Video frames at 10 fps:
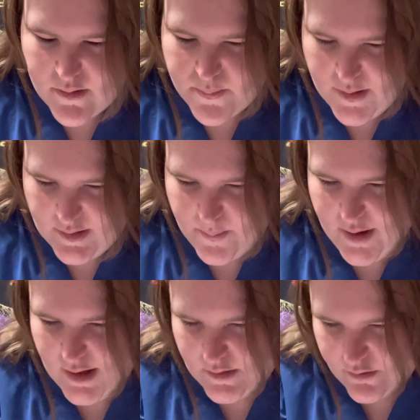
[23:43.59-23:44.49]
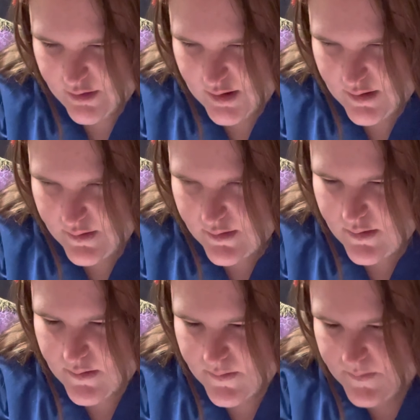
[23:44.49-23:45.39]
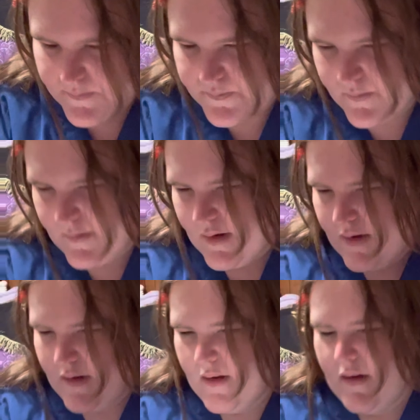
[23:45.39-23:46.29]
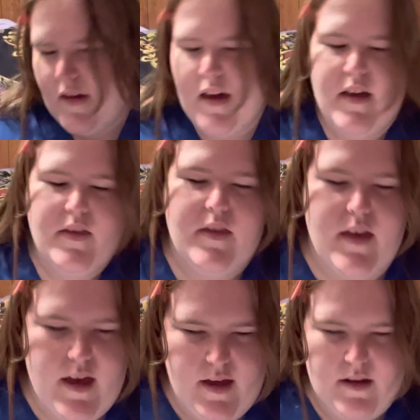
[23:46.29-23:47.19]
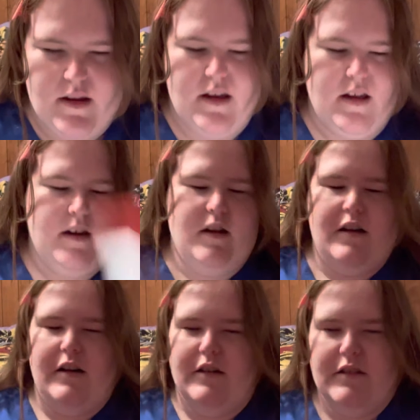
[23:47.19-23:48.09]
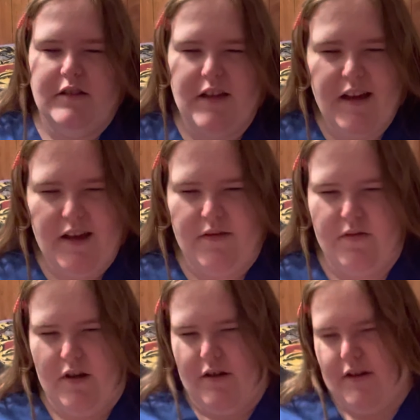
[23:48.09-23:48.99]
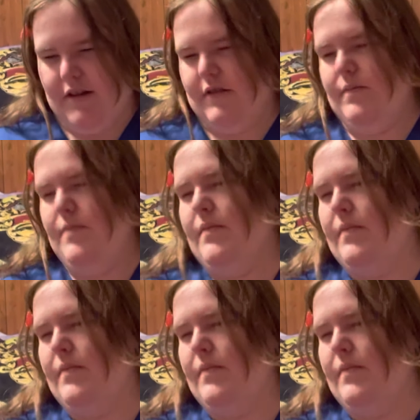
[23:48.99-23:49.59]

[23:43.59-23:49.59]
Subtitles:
in the pancreas. And then in our second volume,